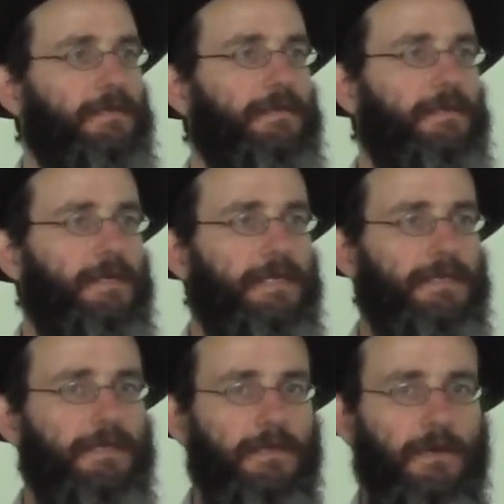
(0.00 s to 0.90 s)
There
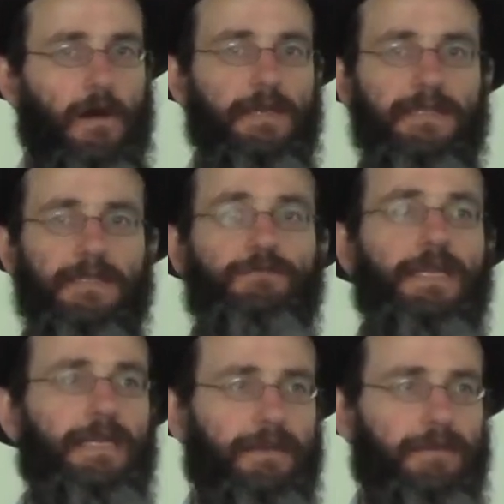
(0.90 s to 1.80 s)
is, God is
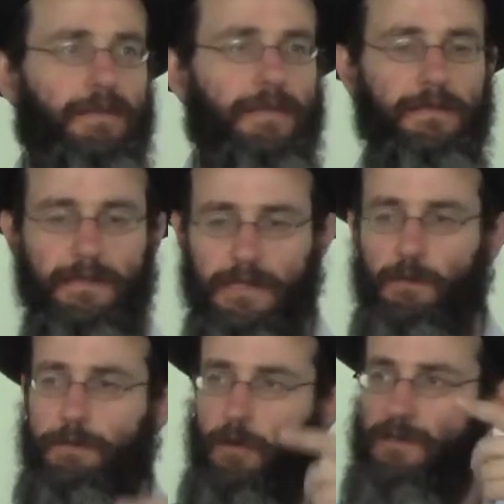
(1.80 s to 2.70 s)
really everything, this is
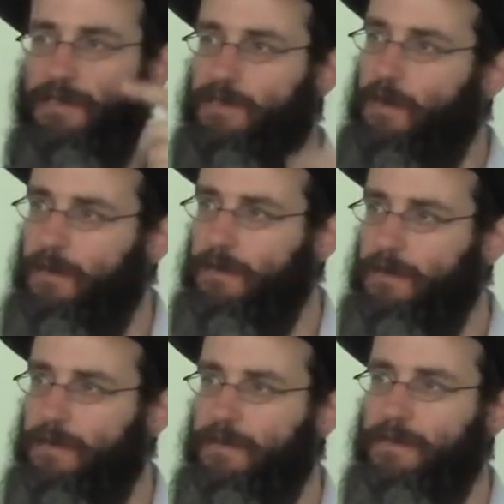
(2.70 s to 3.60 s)
what Moses saw,
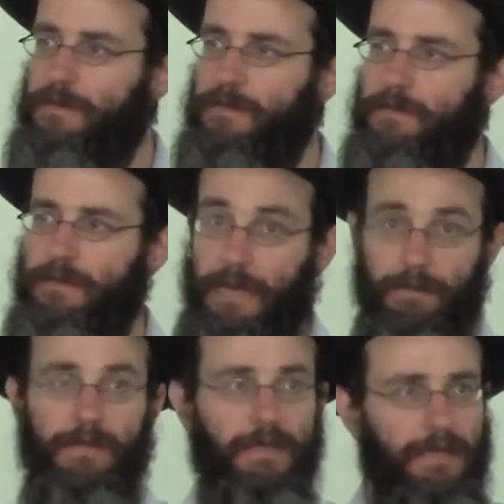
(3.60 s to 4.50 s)
and there's,
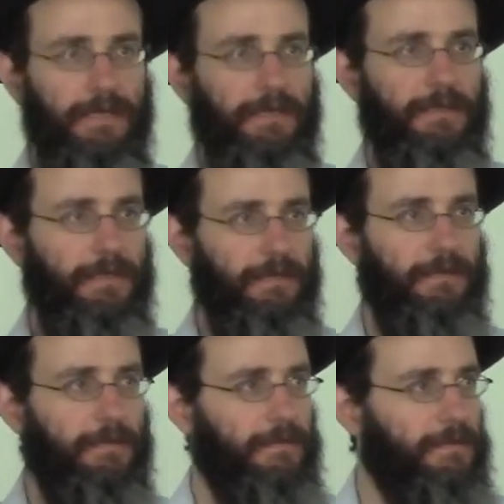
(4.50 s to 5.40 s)
everything is
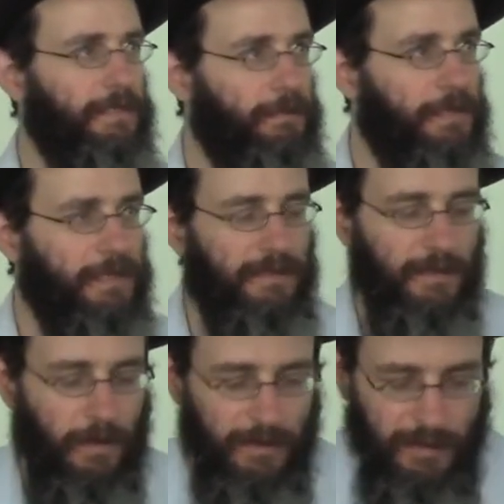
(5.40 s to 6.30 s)
deeply,
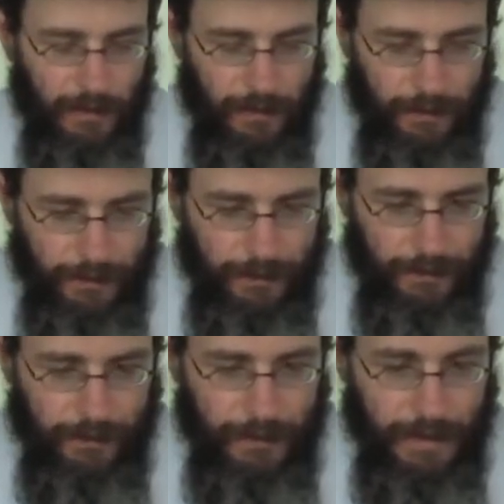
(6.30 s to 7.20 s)

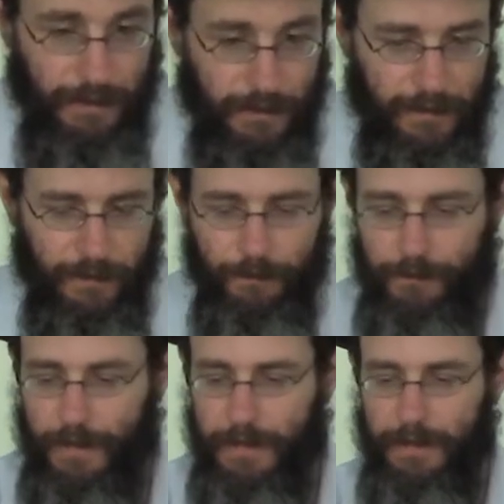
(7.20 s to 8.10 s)
it's
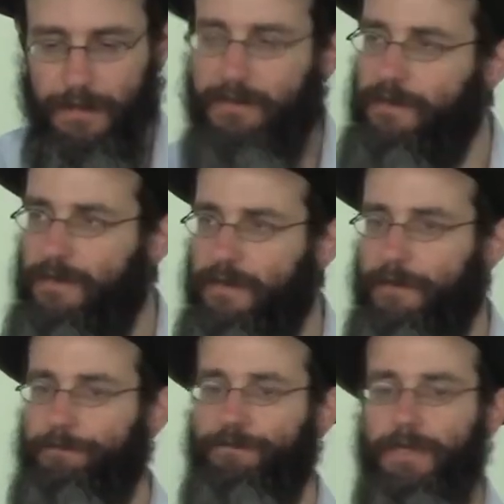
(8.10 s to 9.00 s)
divinity.